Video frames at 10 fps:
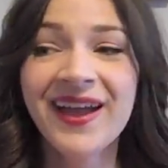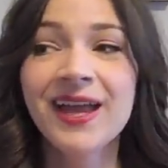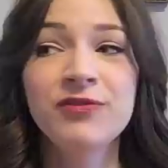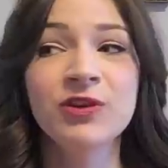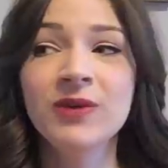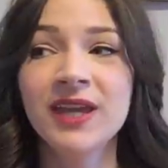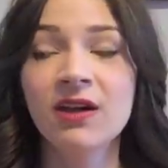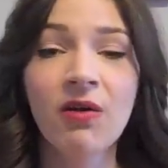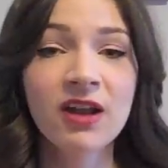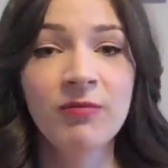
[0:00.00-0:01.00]
If you
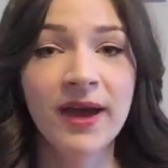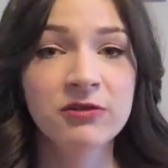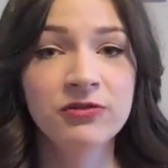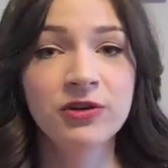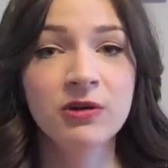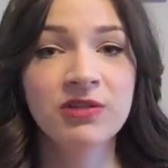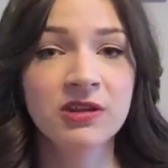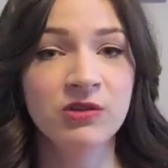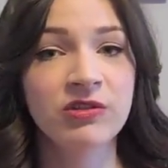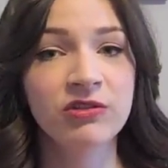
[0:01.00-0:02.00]
eat a lot of bad foods
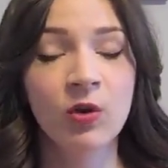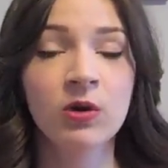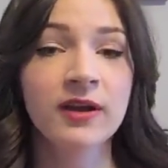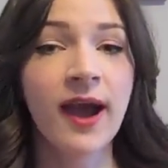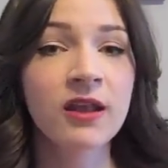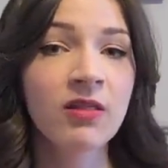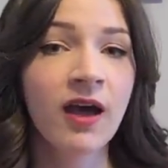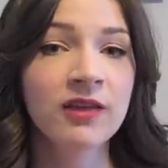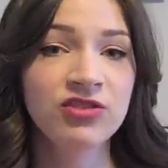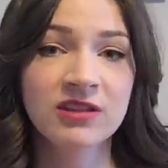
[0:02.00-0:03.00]
and you still work out a
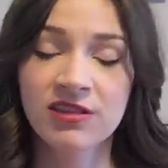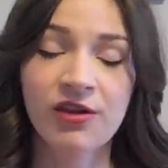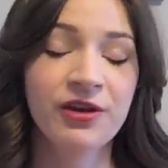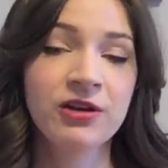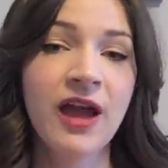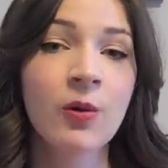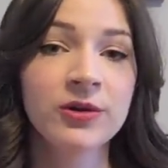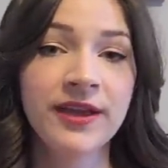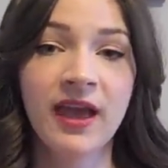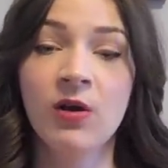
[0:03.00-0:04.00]
lot, chances are you're not
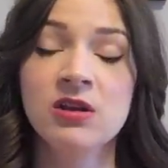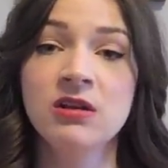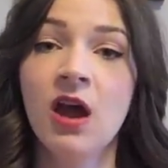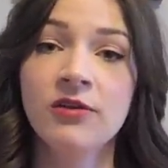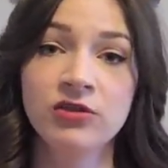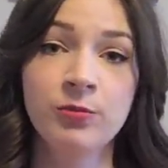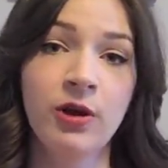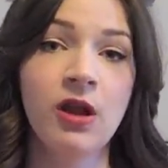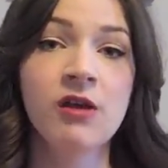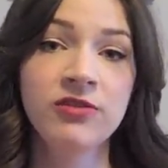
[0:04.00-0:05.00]
working out enough to
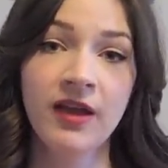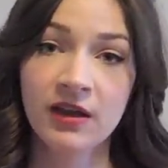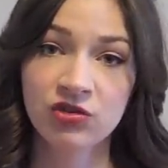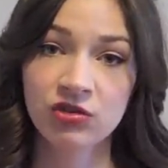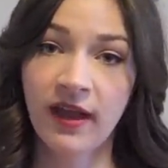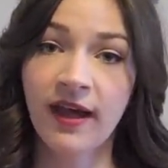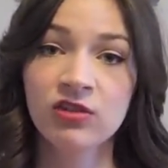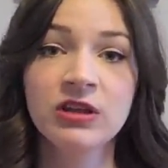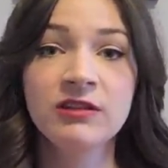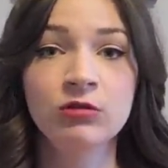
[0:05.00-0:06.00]
burn off the extra
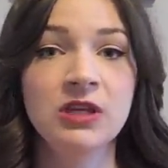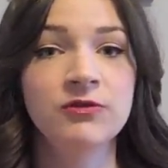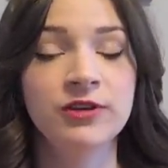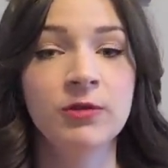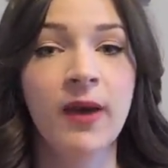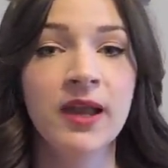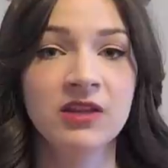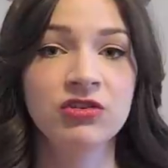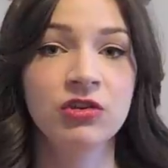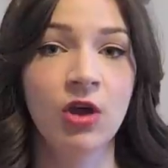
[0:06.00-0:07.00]
calories you need for your
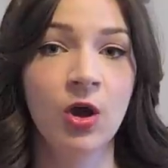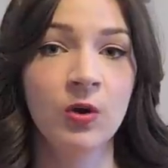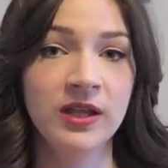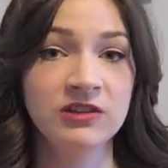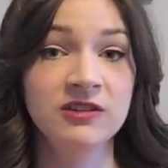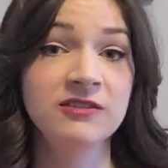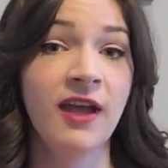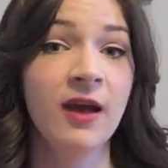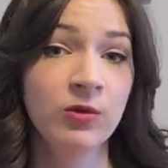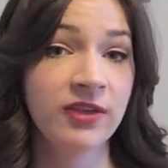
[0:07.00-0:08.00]
body to go into
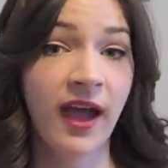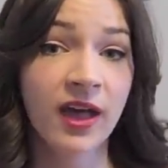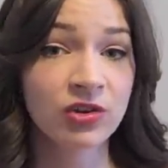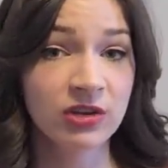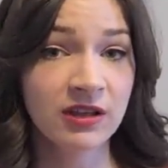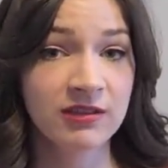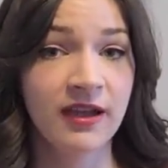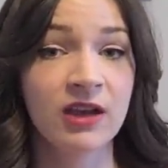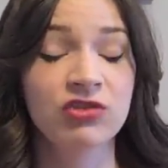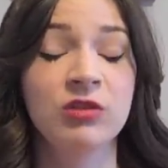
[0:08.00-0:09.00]
debt with calories
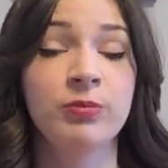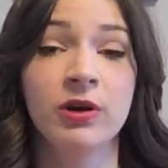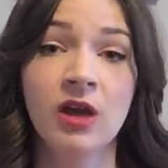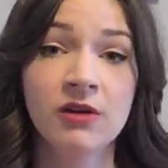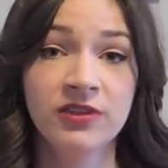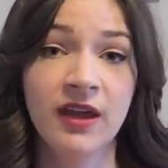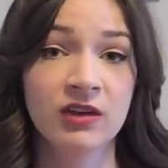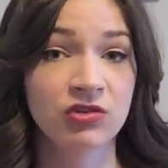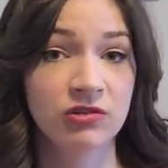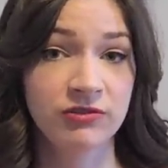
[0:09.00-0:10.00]
to actually burn off the
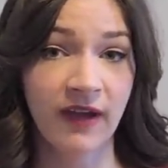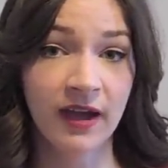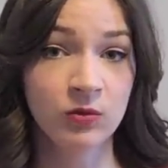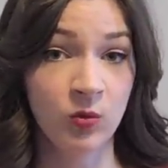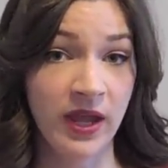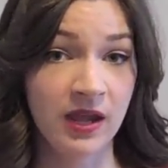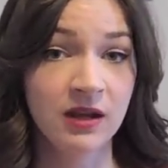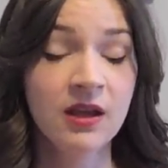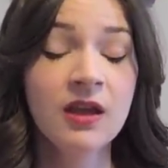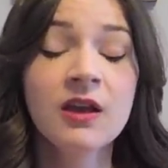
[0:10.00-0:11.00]
extra fat and
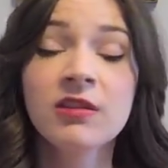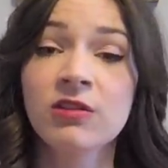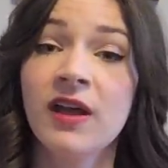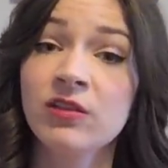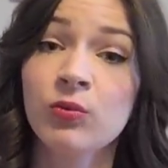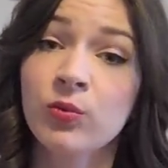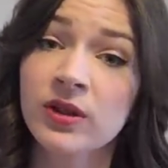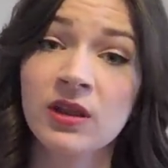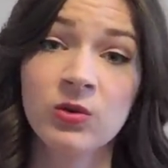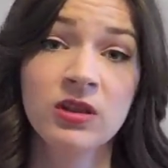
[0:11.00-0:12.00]
weight. So that's
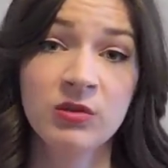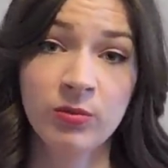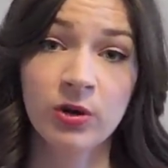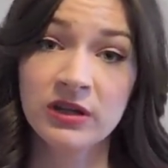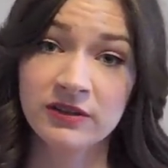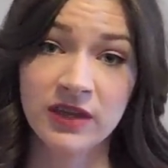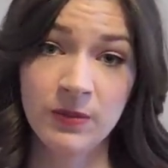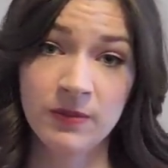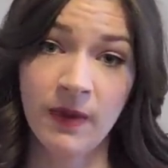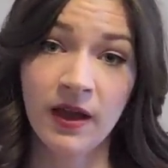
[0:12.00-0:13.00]
really, really important to
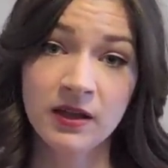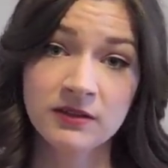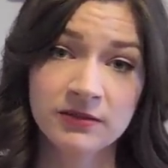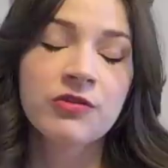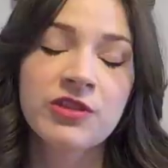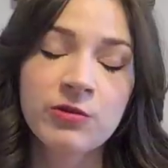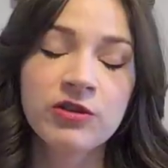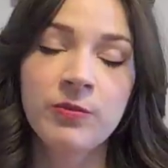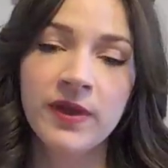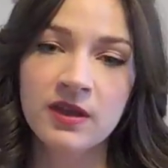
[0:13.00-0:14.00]
keep in mind. So this
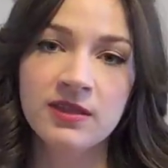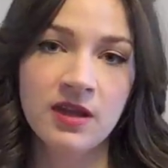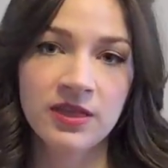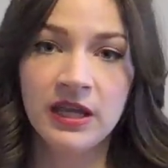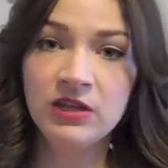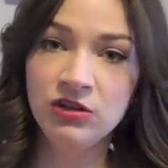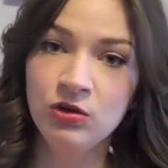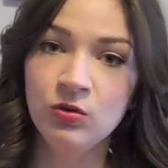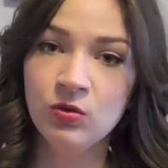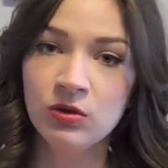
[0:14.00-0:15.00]
was the biggest thing that I
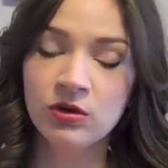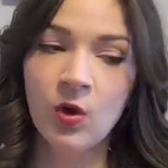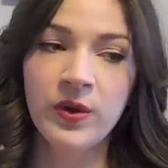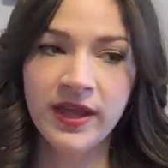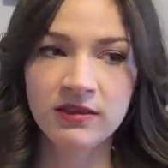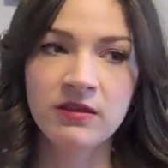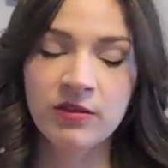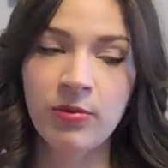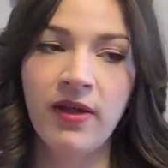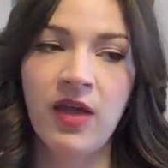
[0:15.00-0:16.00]
knew going into
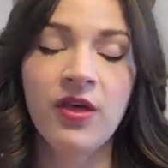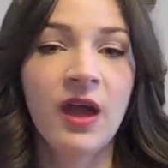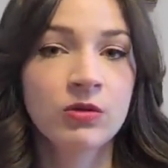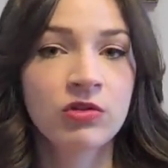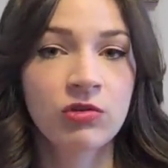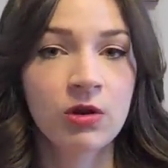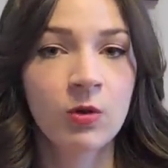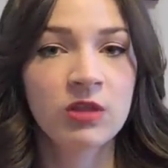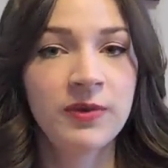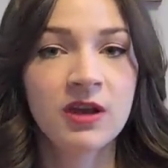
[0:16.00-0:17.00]
this plan that I would
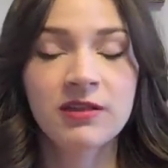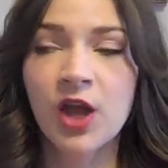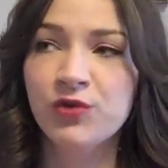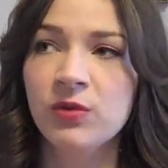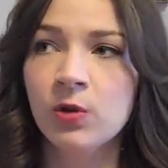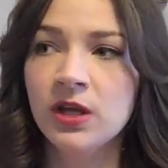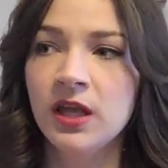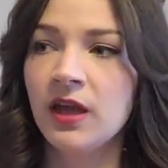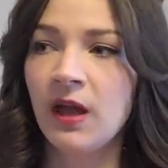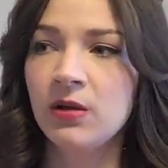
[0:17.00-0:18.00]
struggle with, because every
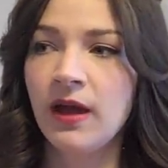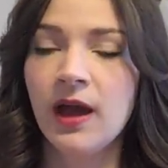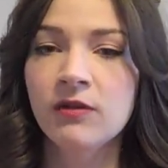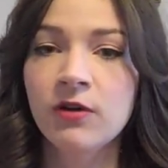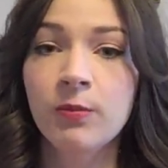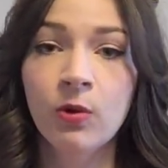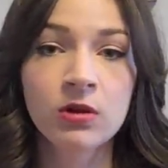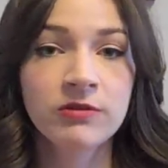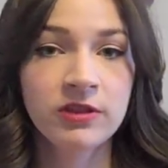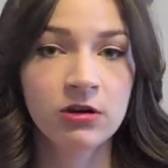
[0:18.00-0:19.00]
morning I would have a
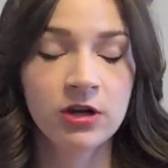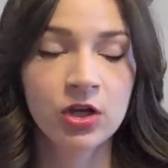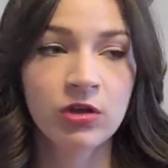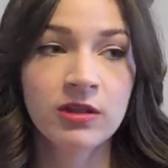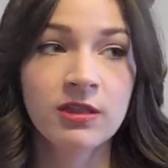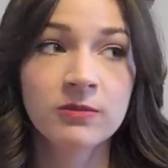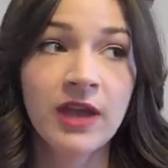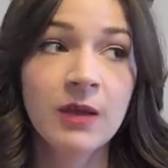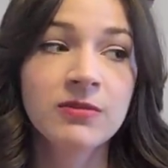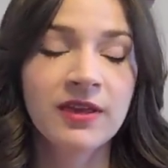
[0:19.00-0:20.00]
bowl of cereal.
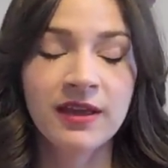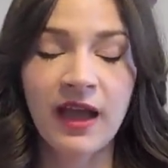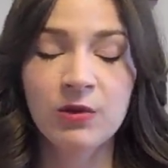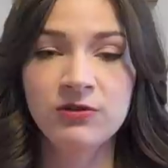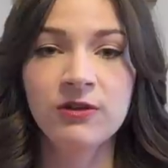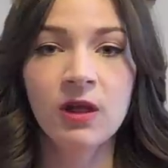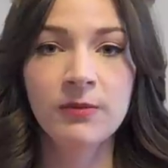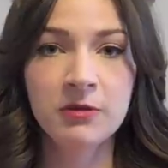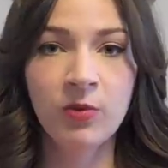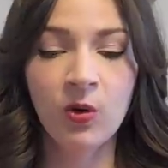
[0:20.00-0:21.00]
Sometimes like I would fill
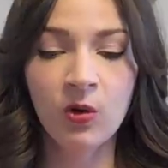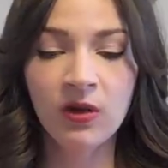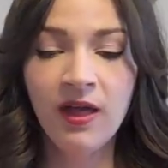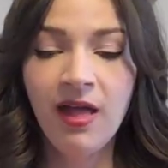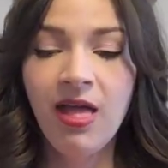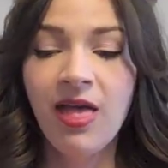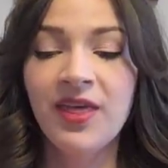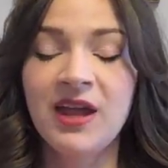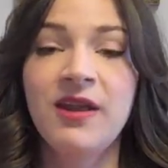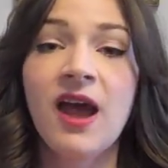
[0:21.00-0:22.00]
up my bowl
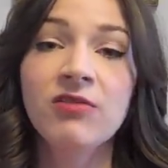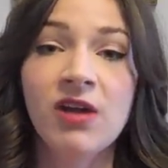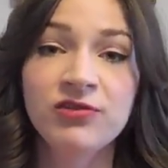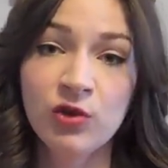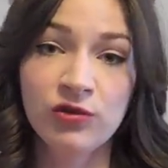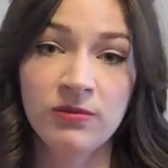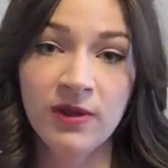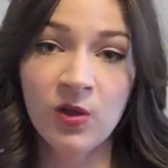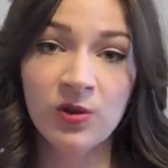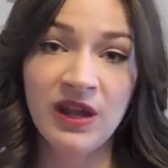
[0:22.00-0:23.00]
and then I'd have leftover
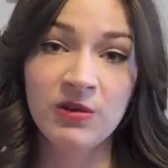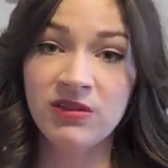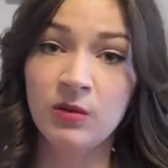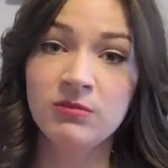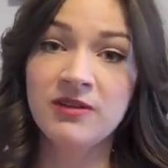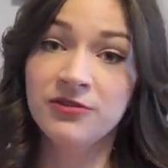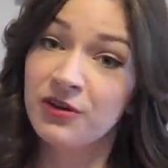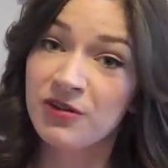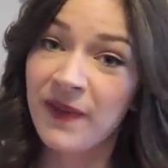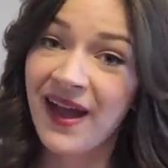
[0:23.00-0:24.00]
milk when I was done with my
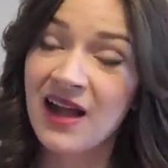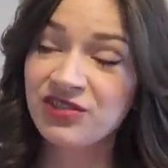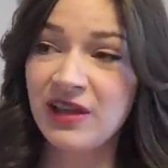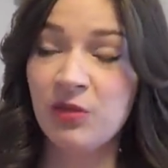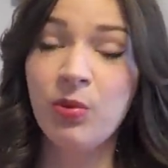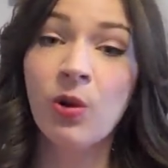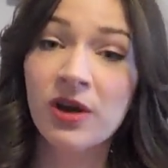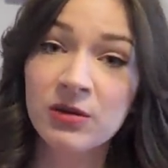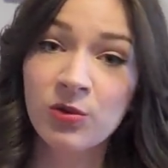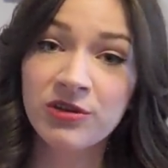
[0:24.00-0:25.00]
first batch and I'd
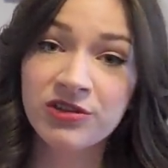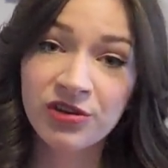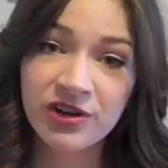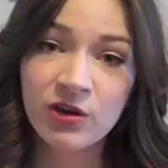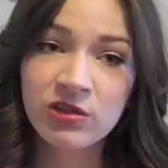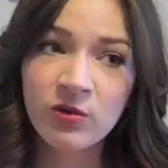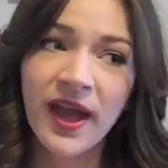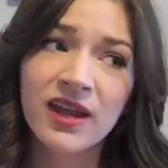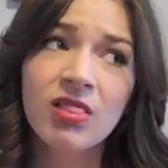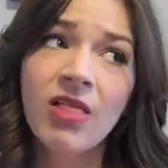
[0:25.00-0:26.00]
pour in more cereal. So
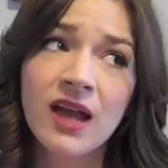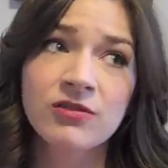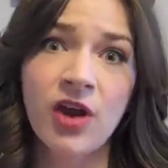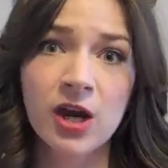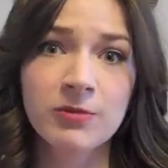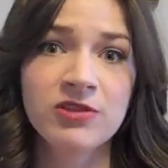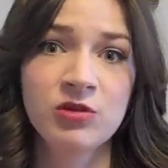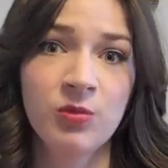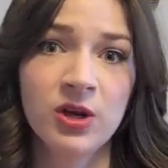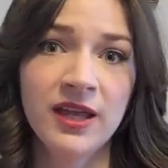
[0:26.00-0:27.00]
I had a lot of carbs in
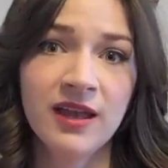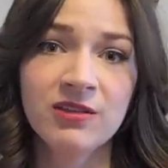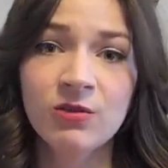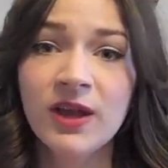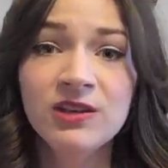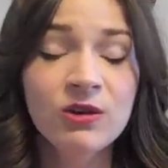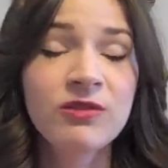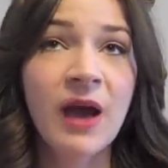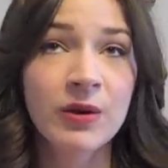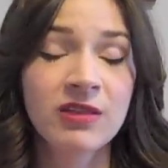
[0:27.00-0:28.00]
the morning. So I knew
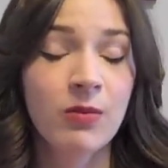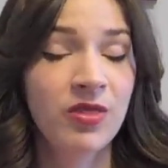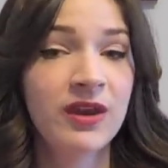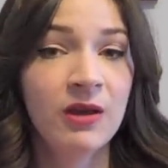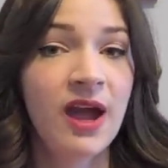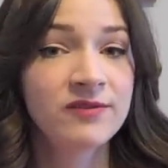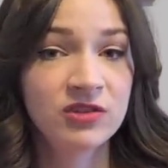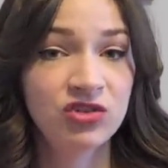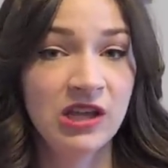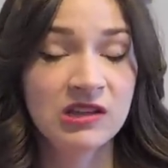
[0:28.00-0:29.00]
that was something that I would have
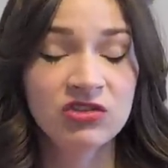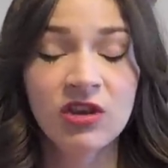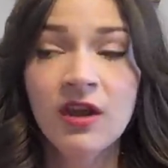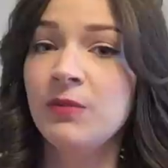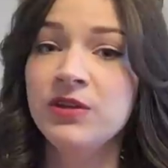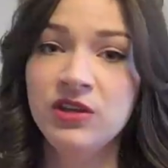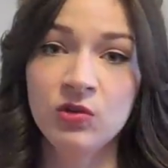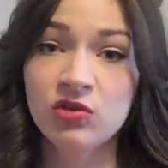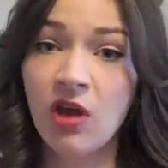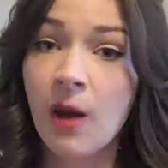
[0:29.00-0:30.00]
to change. I'm a
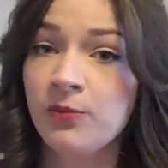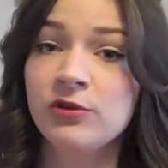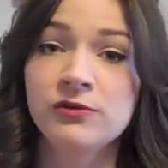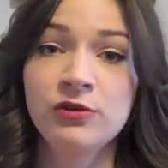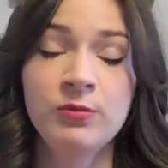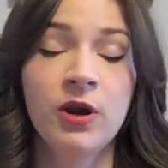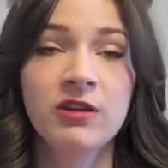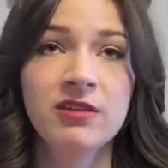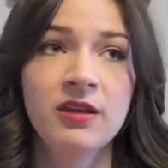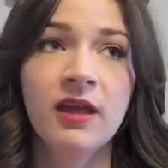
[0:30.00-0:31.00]
huge comfort food
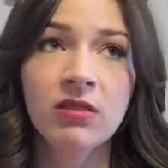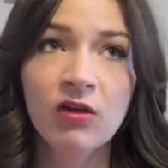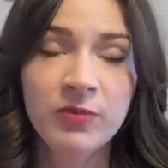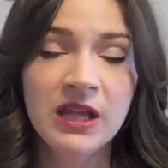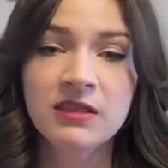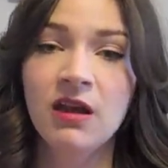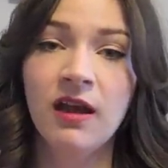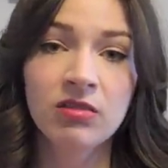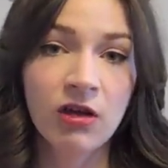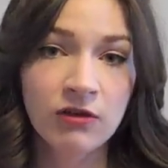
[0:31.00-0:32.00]
person. I love pizza.
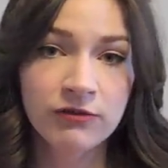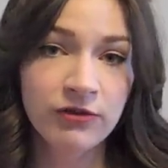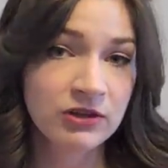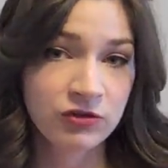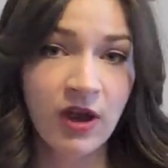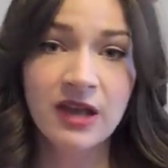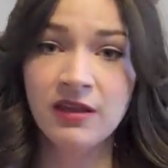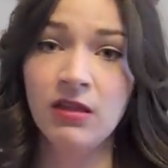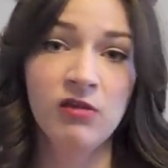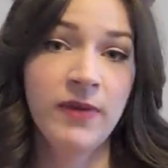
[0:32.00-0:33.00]
I love french
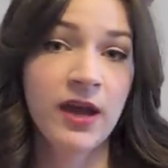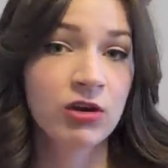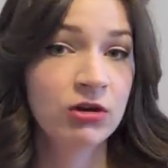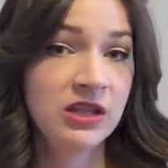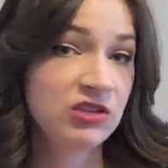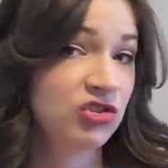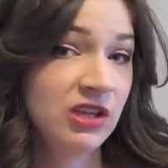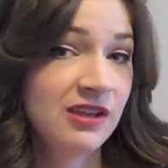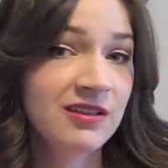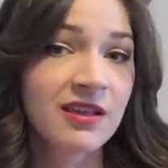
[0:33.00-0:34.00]
fries. I love macaroni and
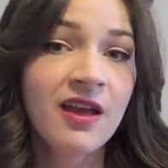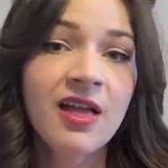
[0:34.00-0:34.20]
cheese.